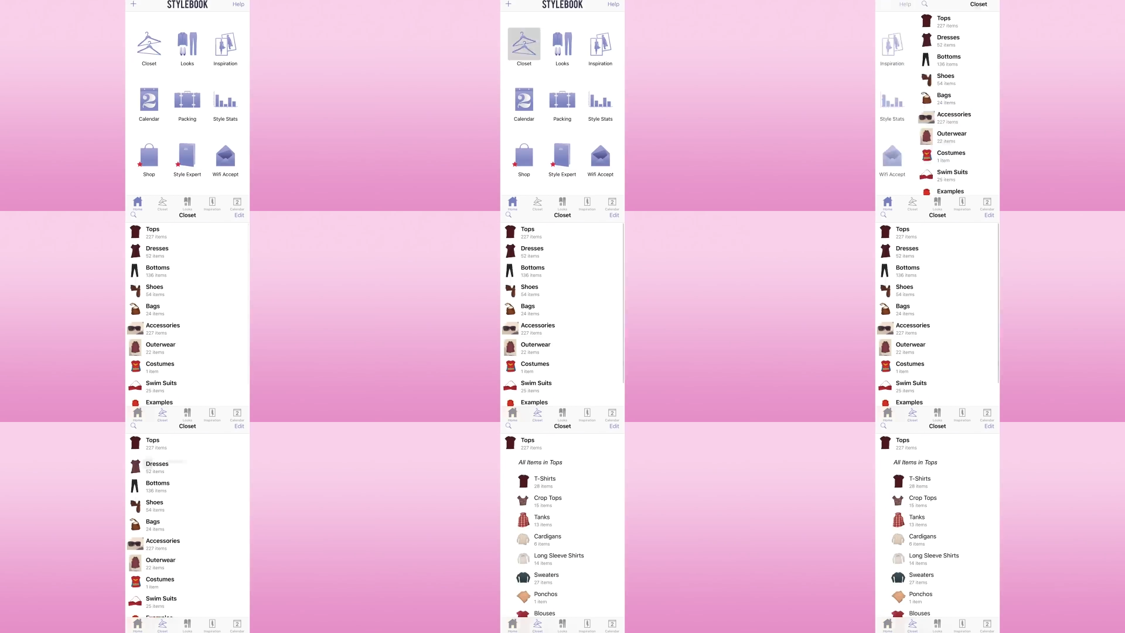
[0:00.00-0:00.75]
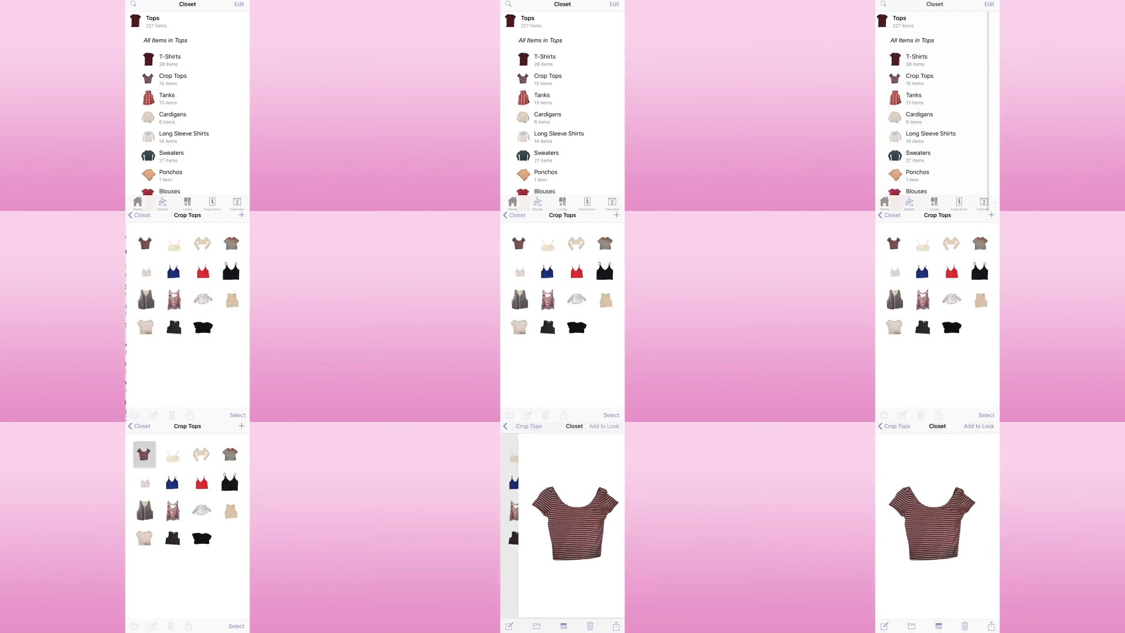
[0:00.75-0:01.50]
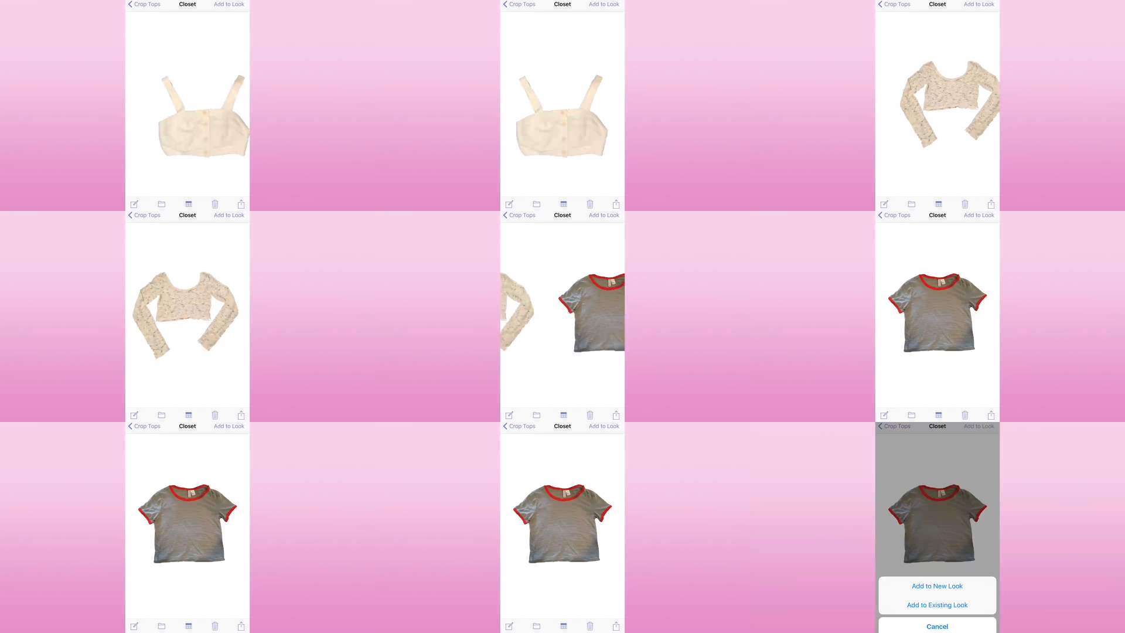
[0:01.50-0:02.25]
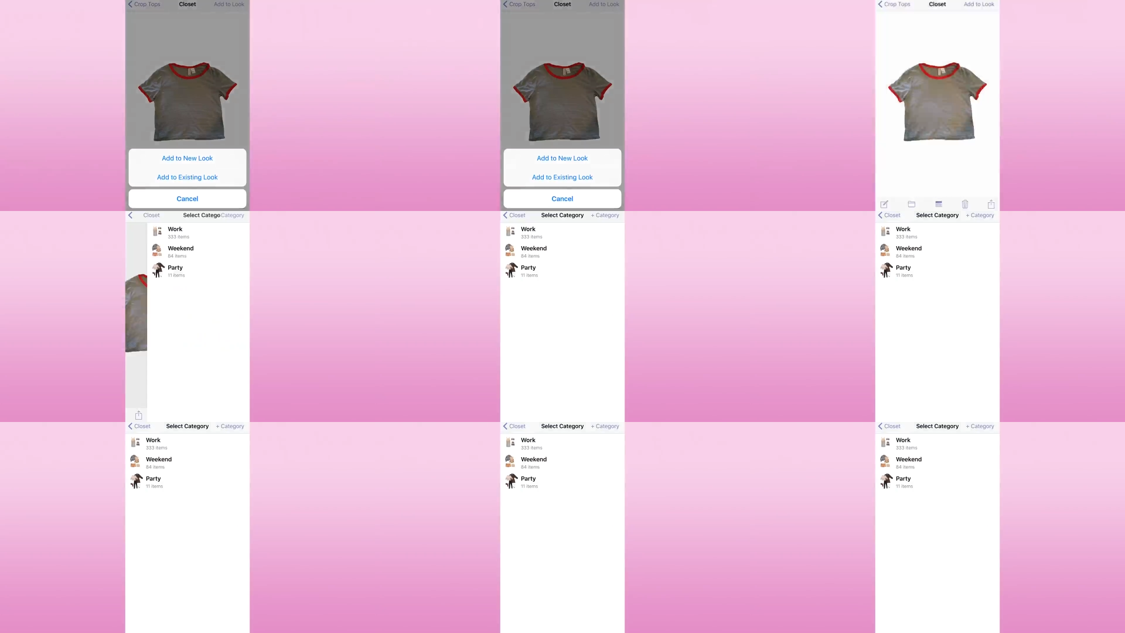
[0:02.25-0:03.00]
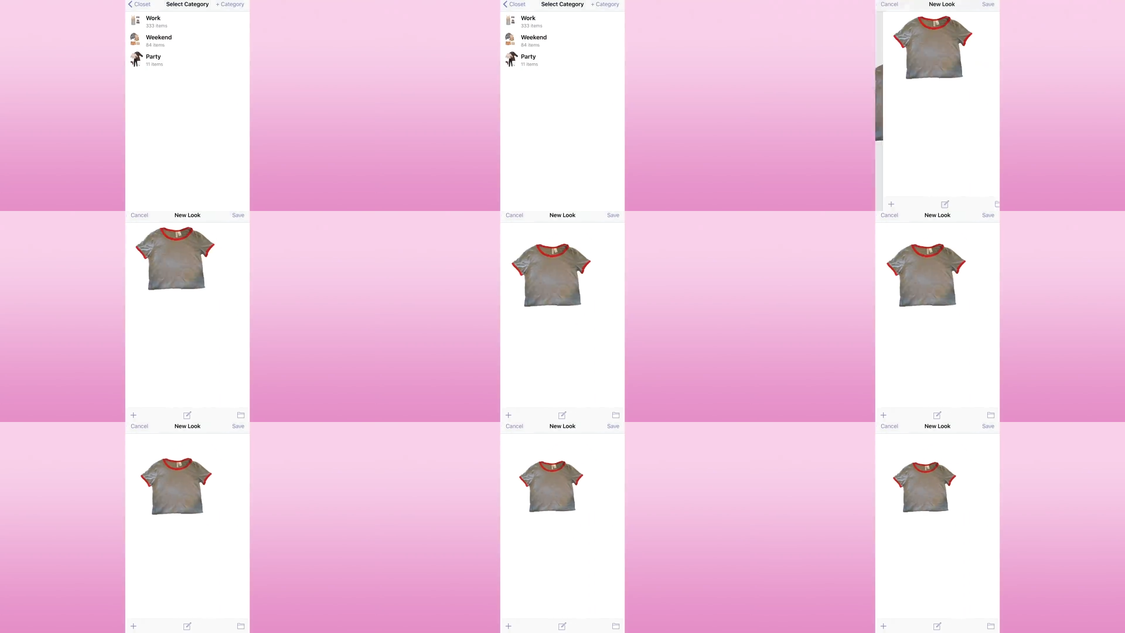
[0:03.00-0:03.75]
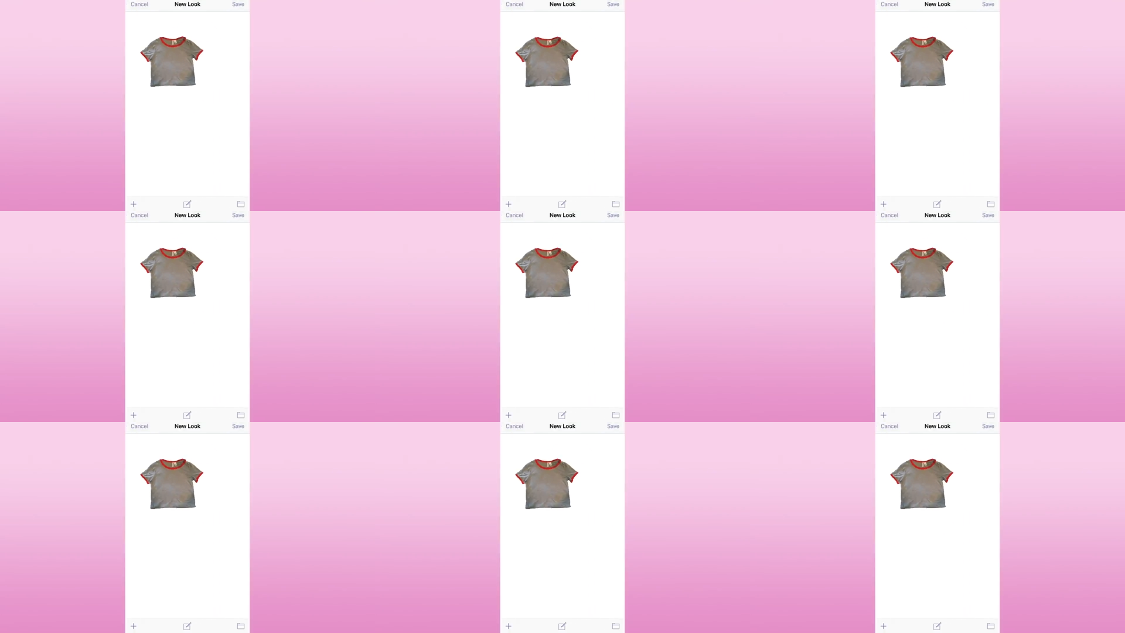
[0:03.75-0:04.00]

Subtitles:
Nobody's mouth can be seen.